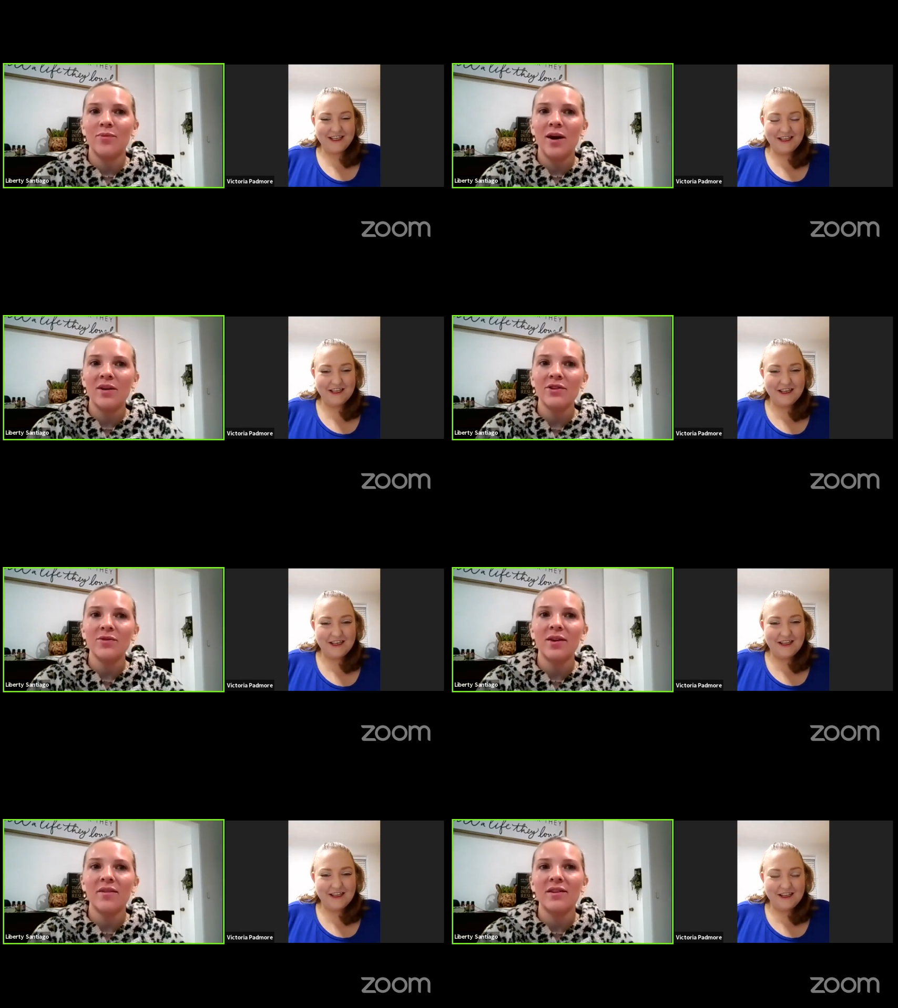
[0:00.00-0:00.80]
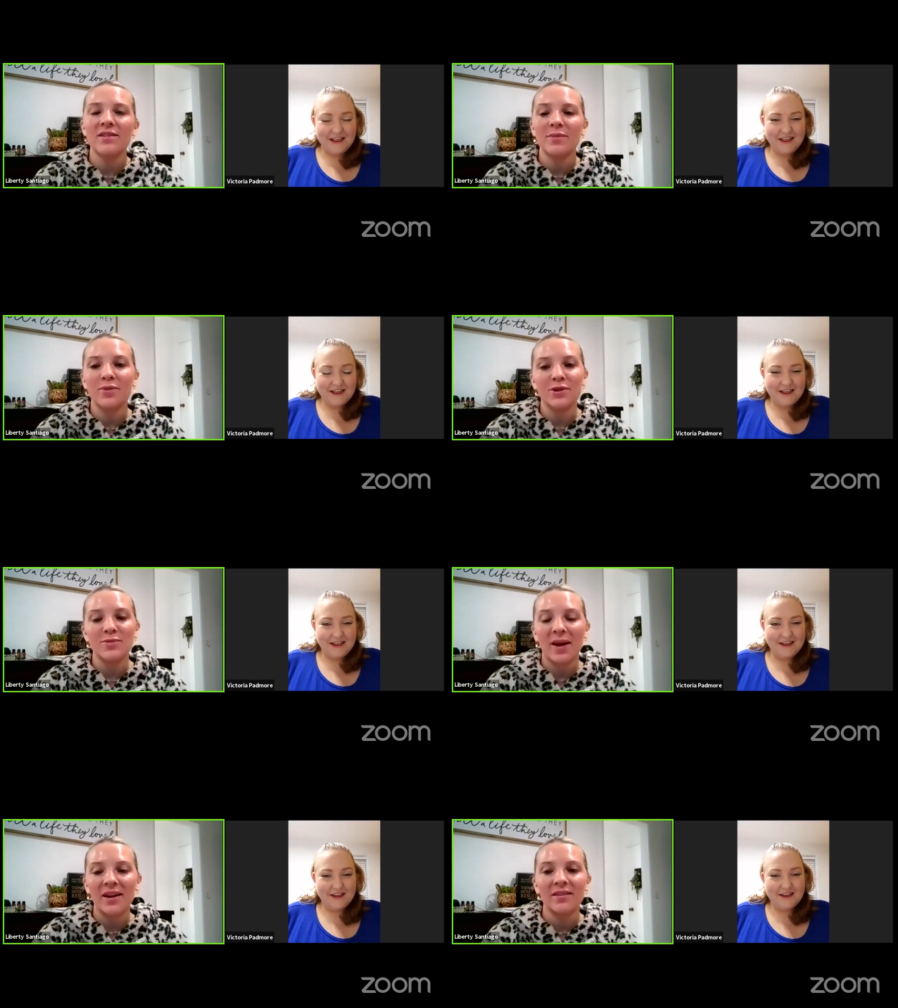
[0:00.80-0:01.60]
Speaker 1: why don't you give us some
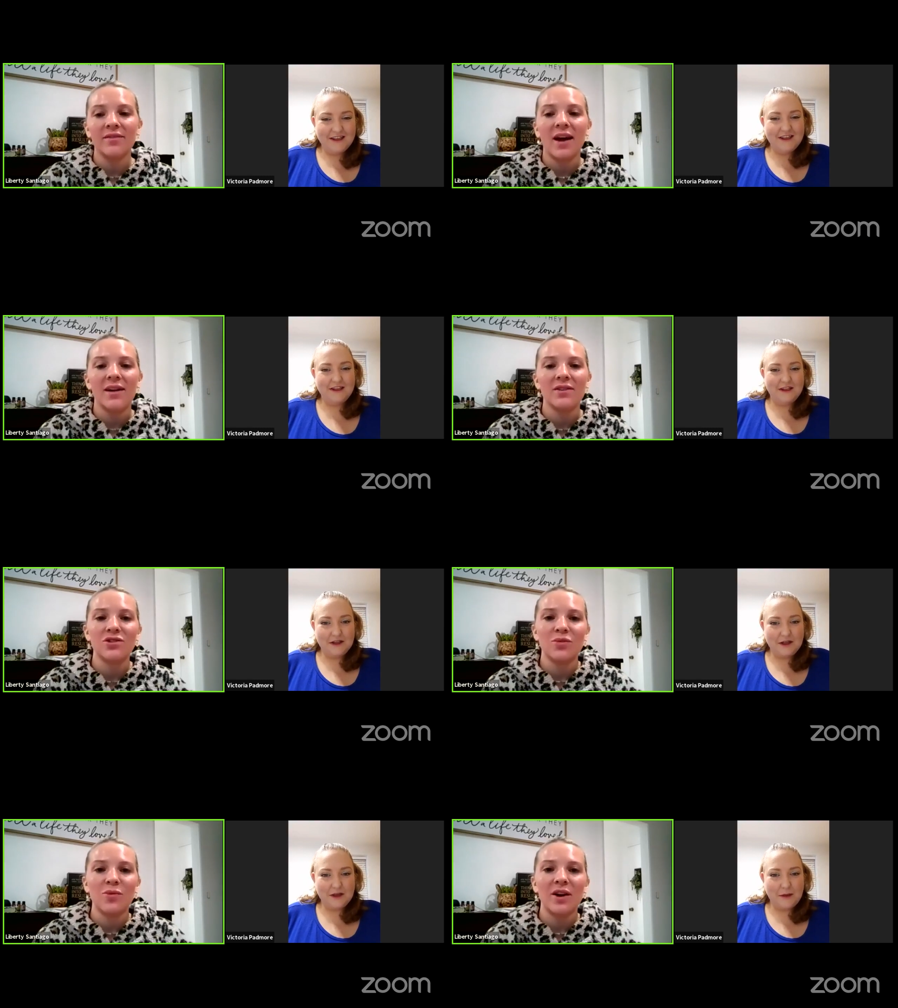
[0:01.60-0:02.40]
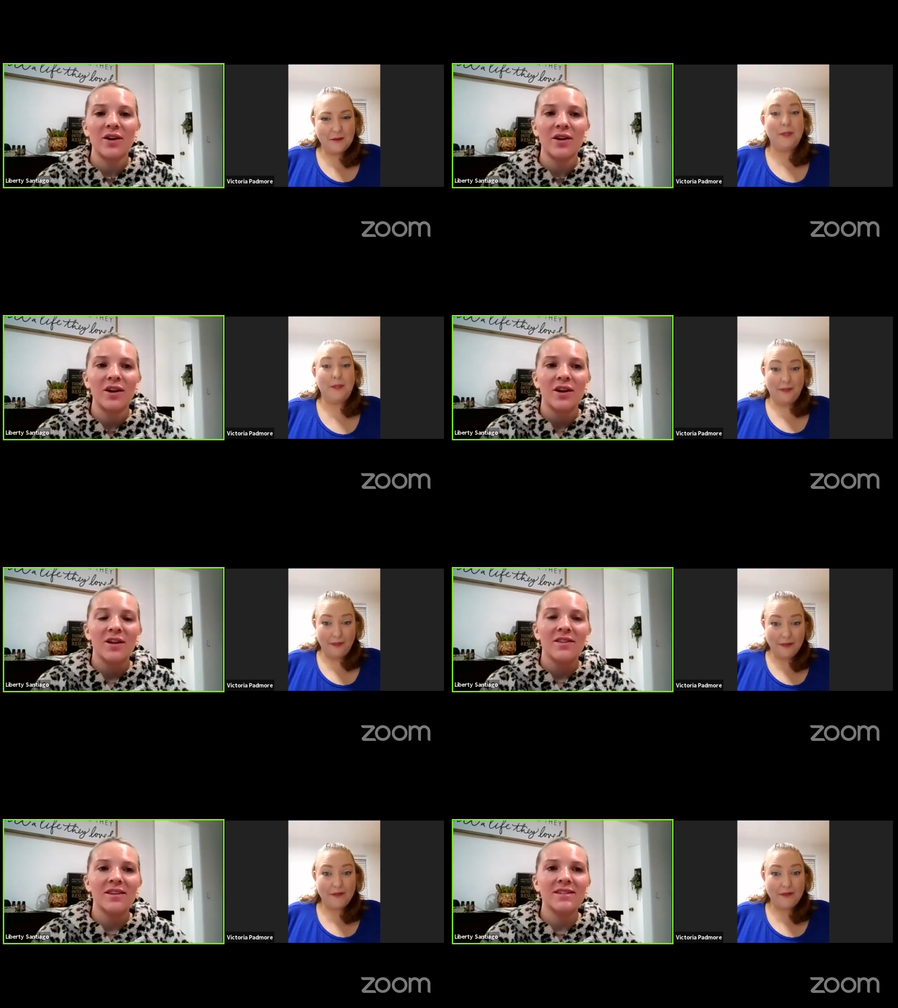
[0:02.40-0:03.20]
perspective as to where
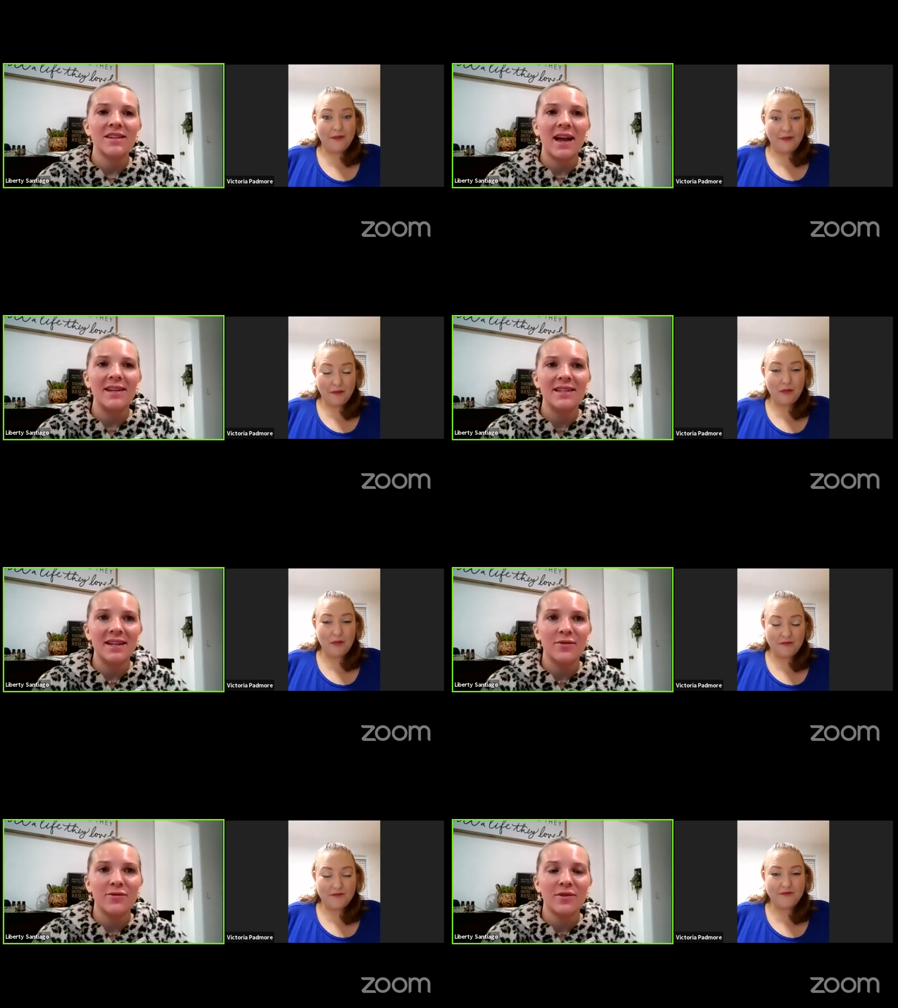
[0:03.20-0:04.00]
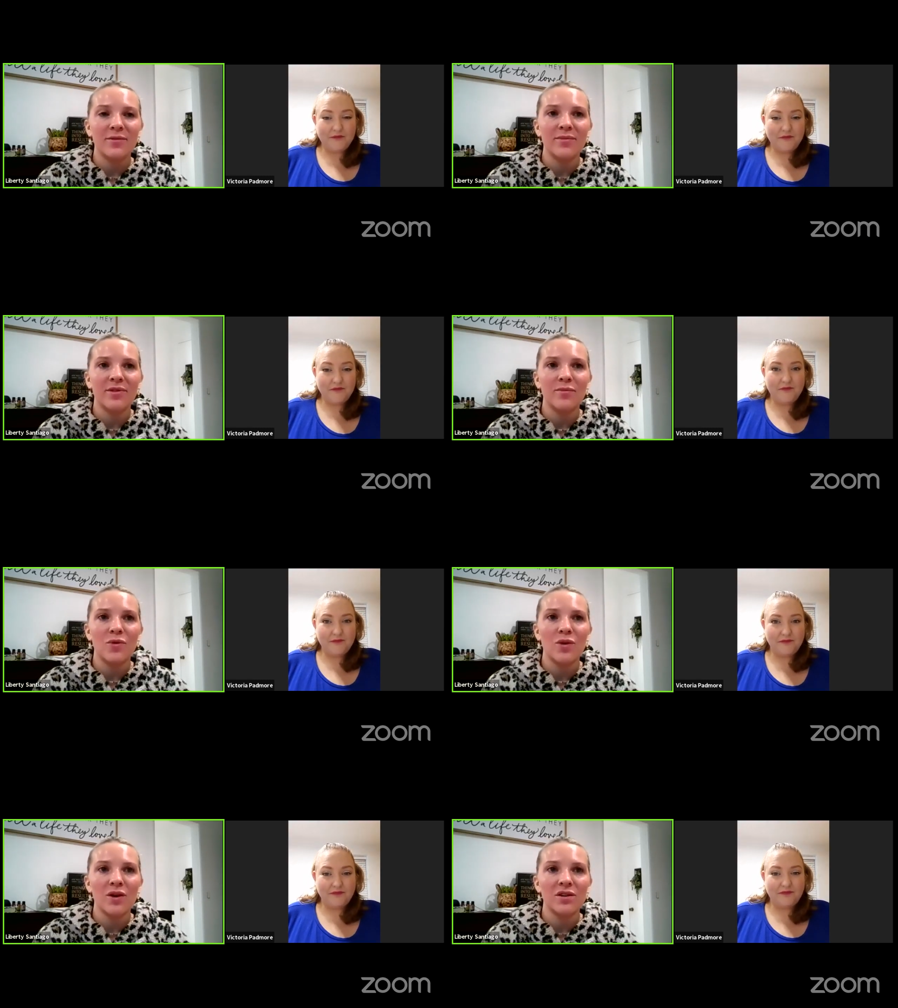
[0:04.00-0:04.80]
this idea from the
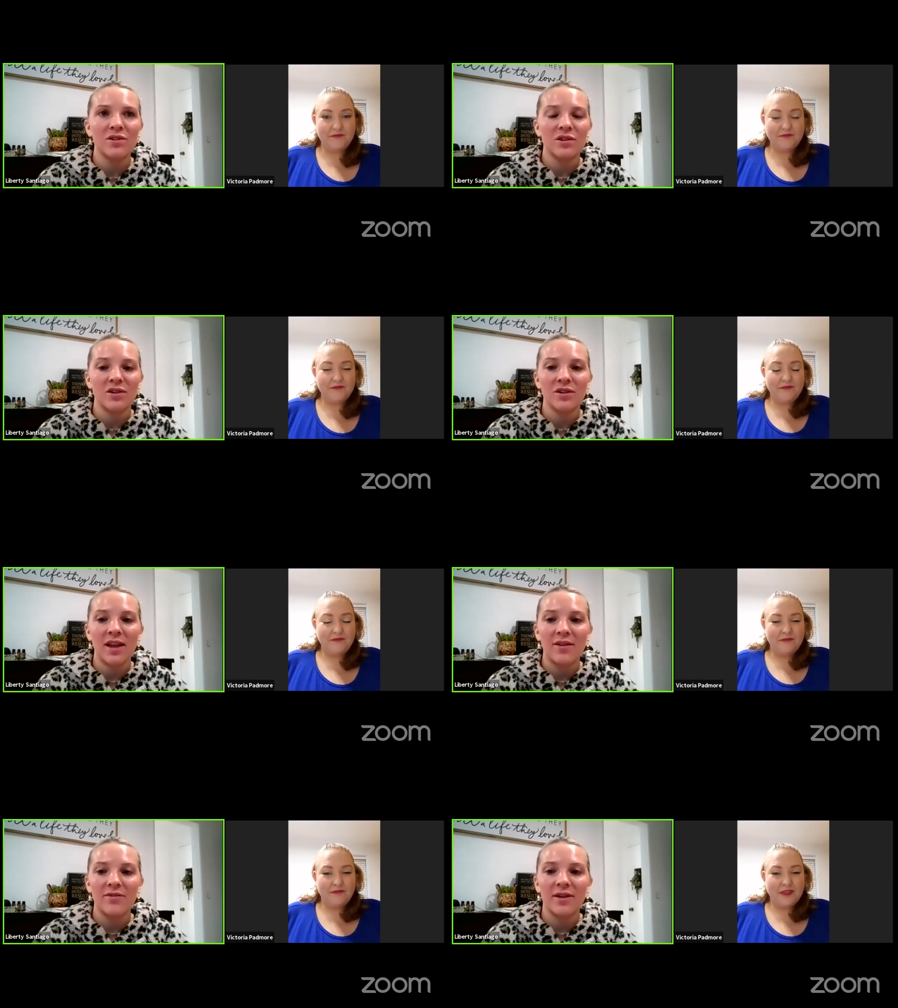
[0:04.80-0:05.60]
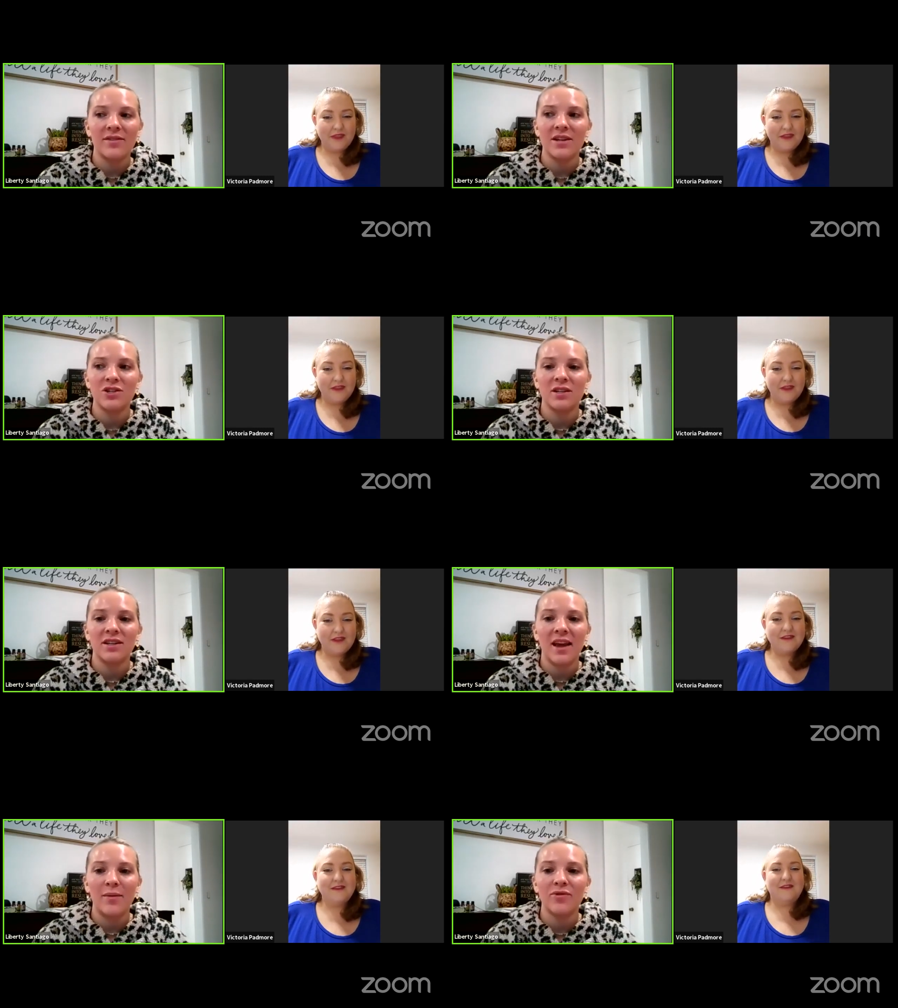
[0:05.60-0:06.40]
More to Her Life Foundation
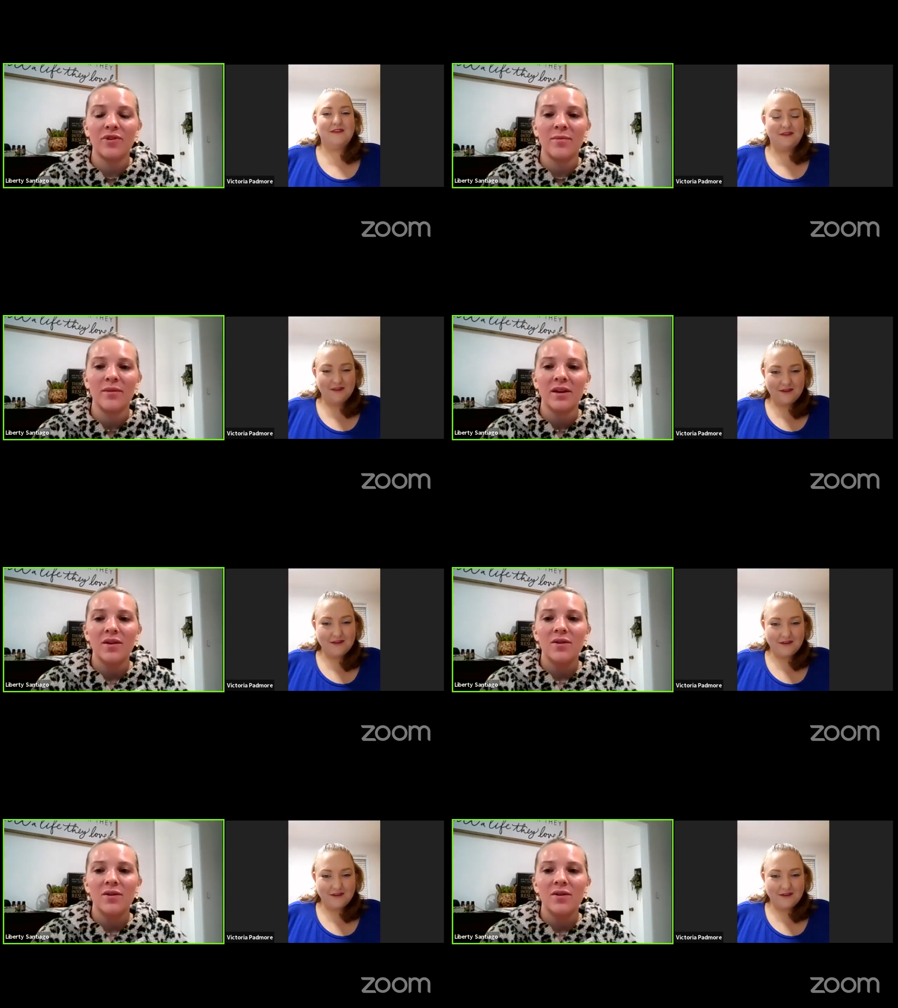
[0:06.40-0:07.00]
came from?